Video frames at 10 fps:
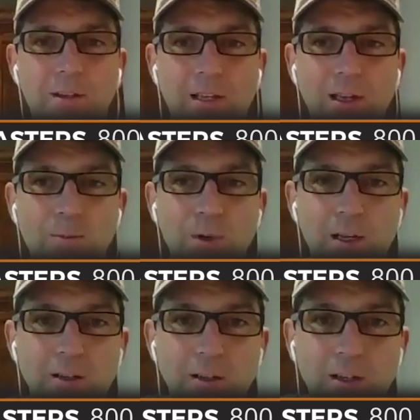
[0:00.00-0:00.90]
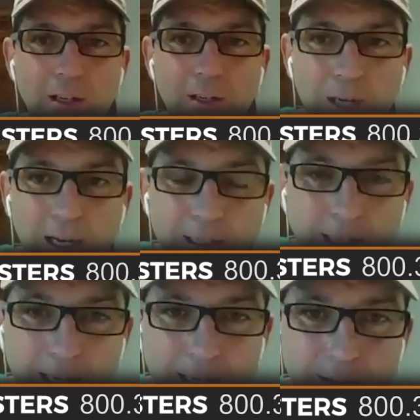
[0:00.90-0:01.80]
Kid went and tried to
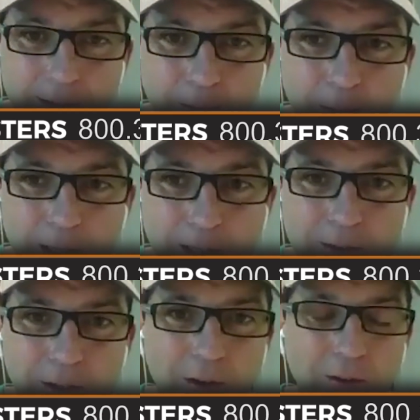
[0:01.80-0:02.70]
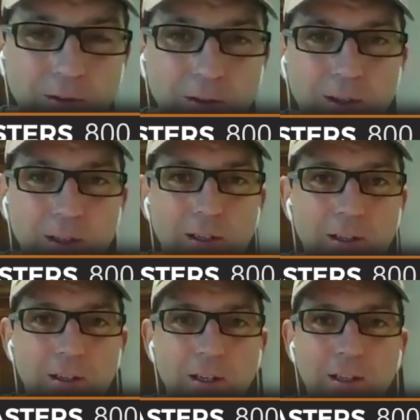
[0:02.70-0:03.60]
take Willie's Gold.
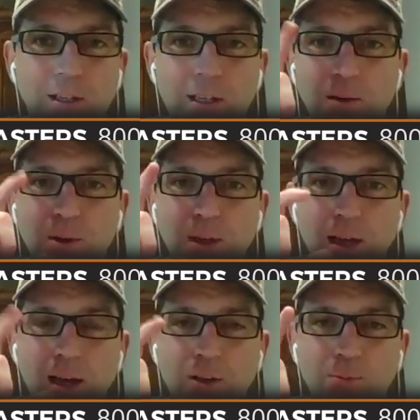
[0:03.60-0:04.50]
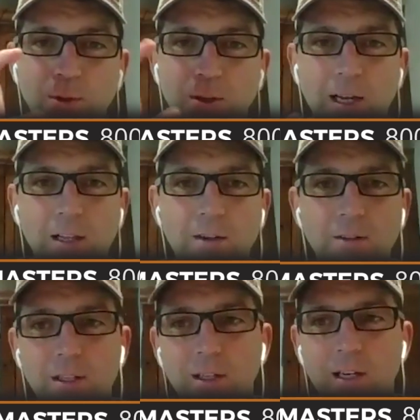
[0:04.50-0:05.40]
And the kid with the asthma inhaler
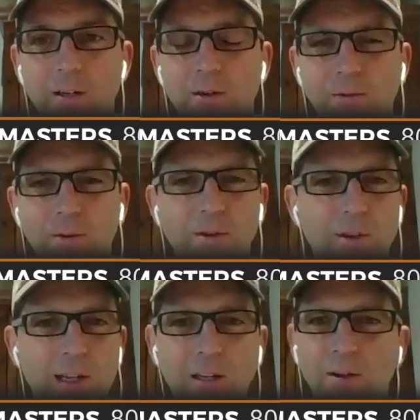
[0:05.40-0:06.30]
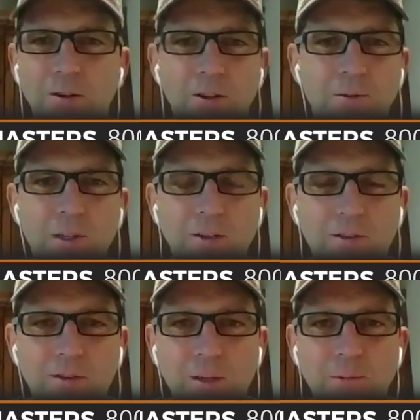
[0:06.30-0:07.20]
that later was on like Lord of the Rings
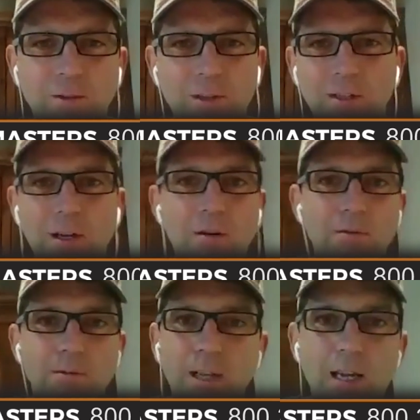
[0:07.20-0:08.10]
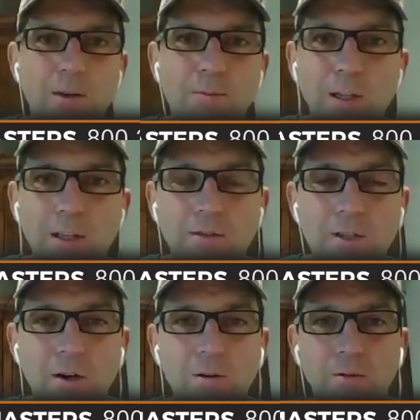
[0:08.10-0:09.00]
or something said, don't take Willie's
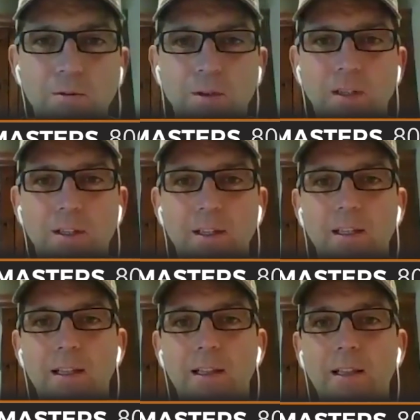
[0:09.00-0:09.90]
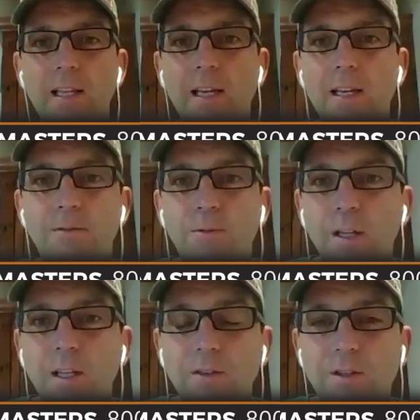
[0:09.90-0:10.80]
Gold. Leave
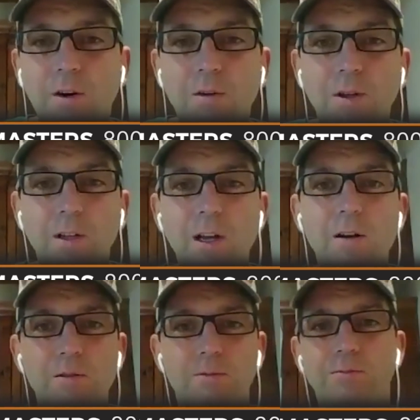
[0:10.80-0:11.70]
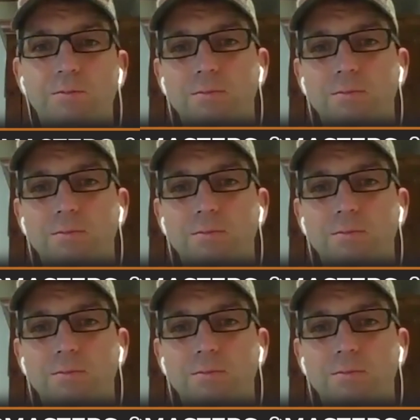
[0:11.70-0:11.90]
Willie's Gold alone.